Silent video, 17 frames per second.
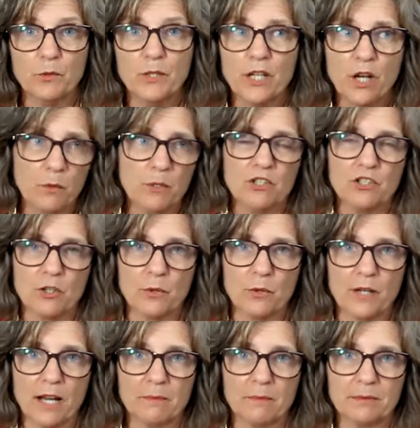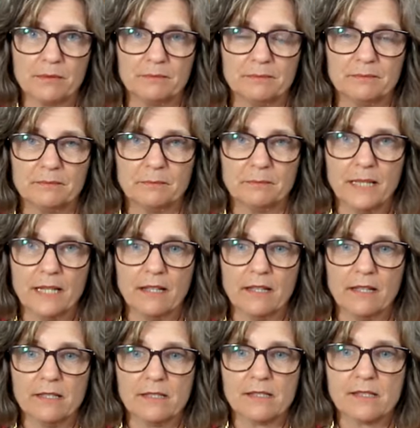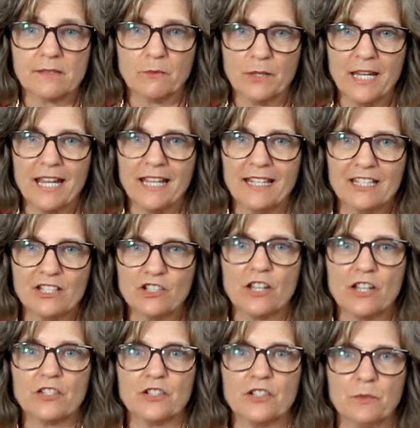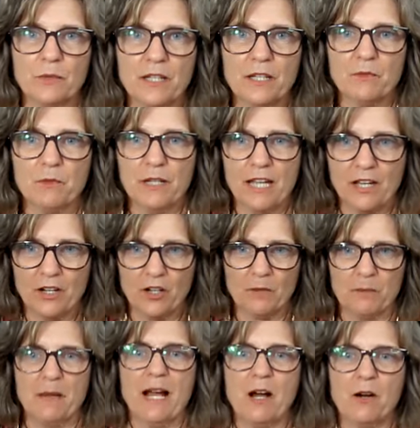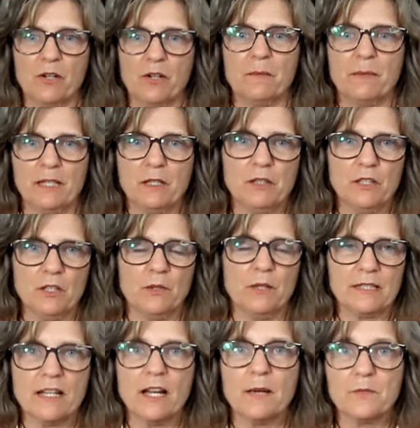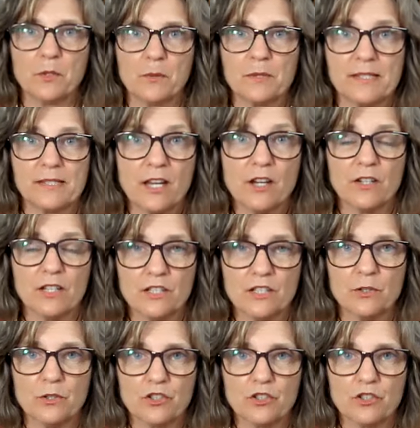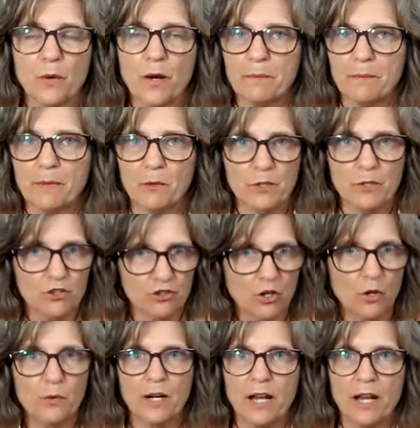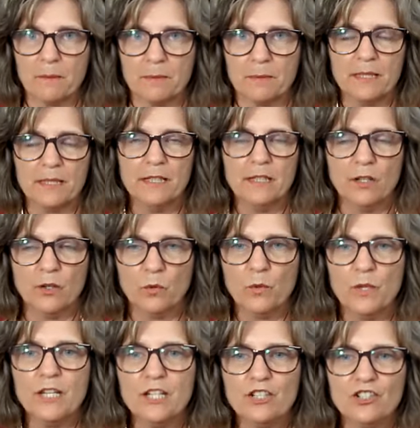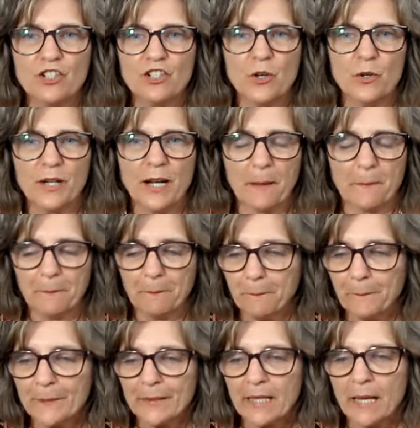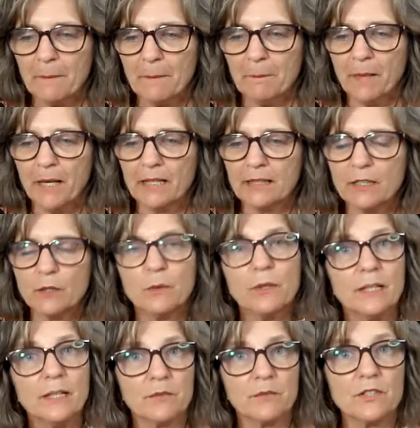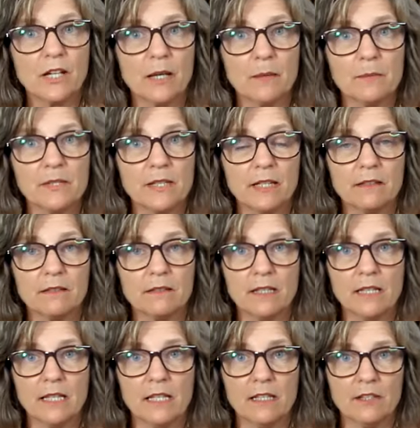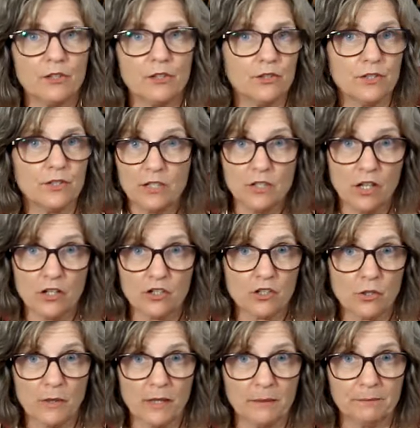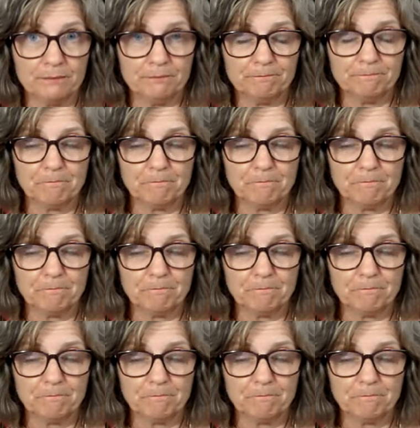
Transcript: We always showed up because we had each other. We had our power. But, you know, at times it was scary, too, to show up. But we showed up. We showed up. But there were a number of times that the third did not show up.